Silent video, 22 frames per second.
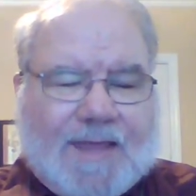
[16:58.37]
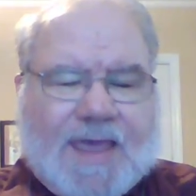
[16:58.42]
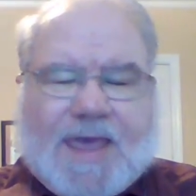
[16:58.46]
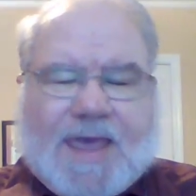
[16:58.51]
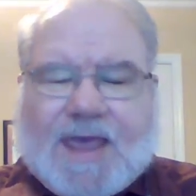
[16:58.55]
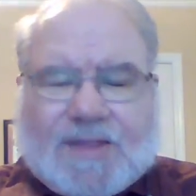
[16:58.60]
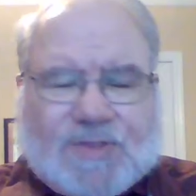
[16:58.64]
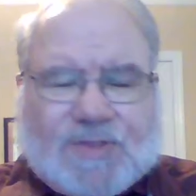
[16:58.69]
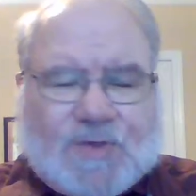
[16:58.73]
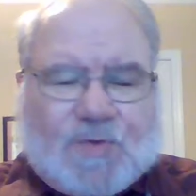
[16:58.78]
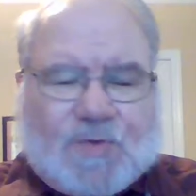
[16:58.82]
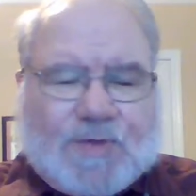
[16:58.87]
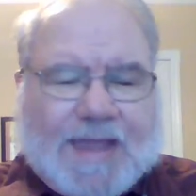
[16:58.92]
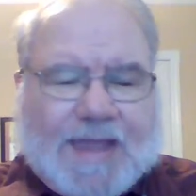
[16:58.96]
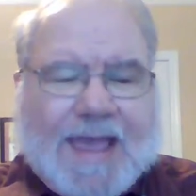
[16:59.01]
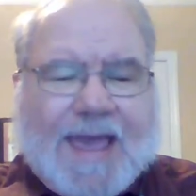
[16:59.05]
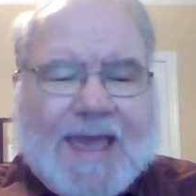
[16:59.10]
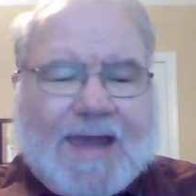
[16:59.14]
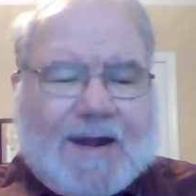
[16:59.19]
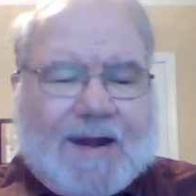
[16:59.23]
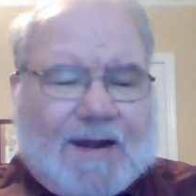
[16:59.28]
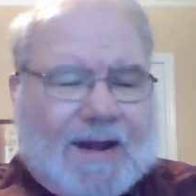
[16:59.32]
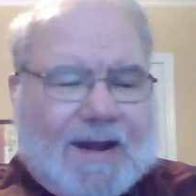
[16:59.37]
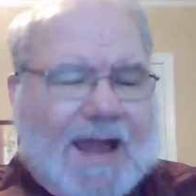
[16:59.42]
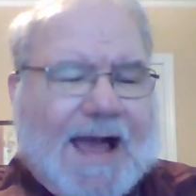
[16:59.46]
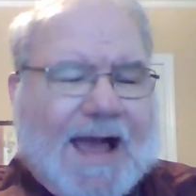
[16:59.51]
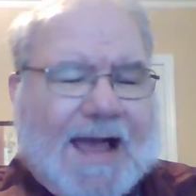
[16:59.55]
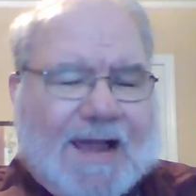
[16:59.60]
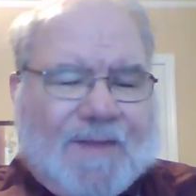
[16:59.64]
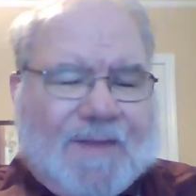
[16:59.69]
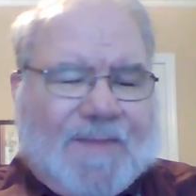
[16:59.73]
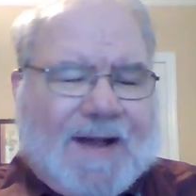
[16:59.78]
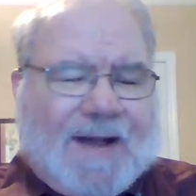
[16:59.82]
It's okay to
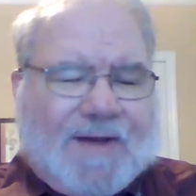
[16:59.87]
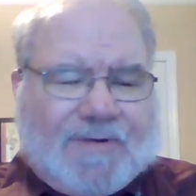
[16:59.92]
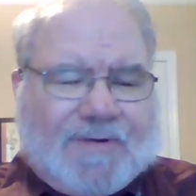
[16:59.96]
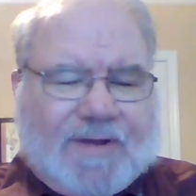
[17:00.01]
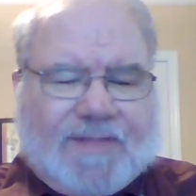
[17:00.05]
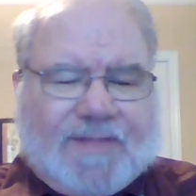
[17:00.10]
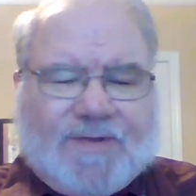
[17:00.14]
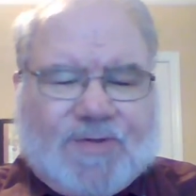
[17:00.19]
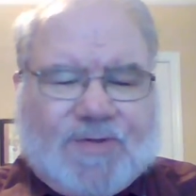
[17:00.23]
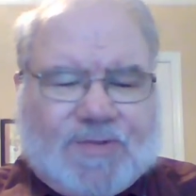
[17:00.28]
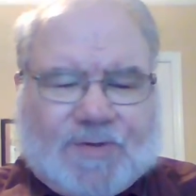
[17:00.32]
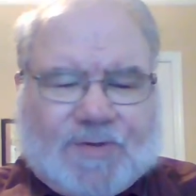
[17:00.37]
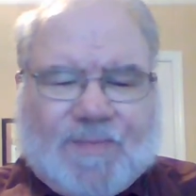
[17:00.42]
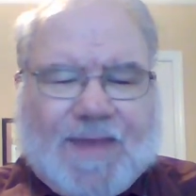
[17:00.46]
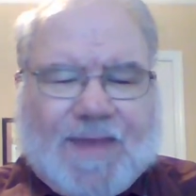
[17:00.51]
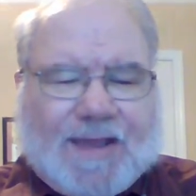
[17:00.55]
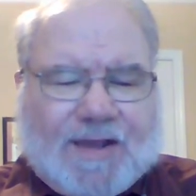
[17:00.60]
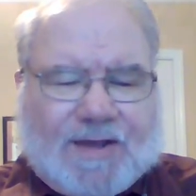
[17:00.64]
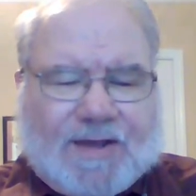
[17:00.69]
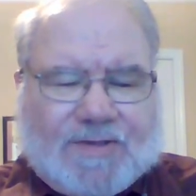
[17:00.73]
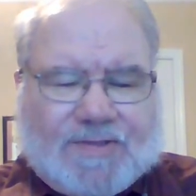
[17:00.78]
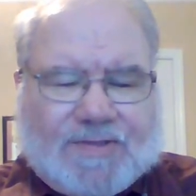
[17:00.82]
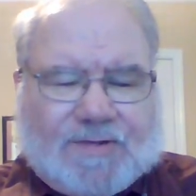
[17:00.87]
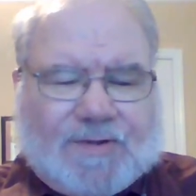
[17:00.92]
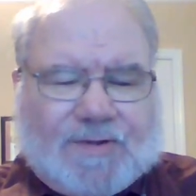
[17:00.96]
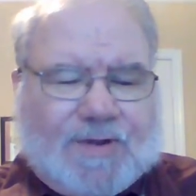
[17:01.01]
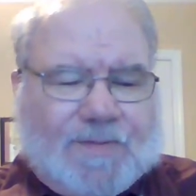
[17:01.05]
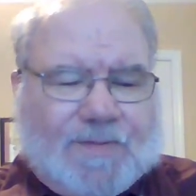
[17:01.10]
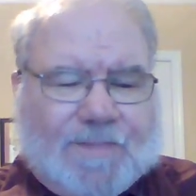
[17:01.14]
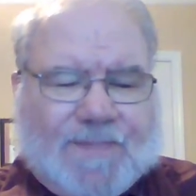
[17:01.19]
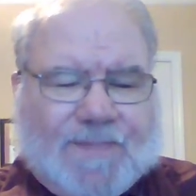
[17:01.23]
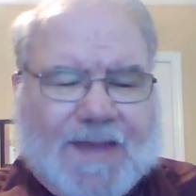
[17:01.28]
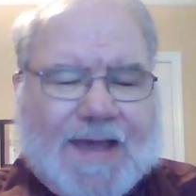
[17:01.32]
lie about others to make us
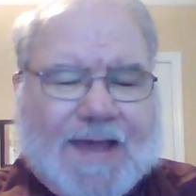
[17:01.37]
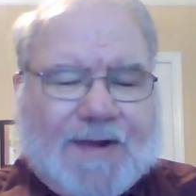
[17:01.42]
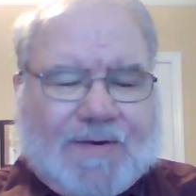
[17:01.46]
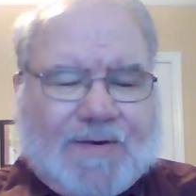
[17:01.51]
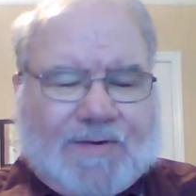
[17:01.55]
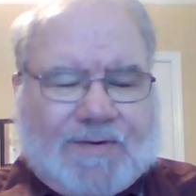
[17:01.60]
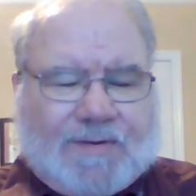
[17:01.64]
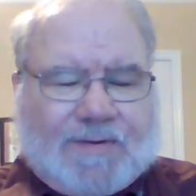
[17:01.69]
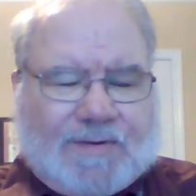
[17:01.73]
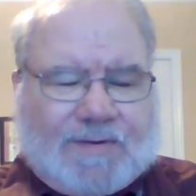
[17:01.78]
look better.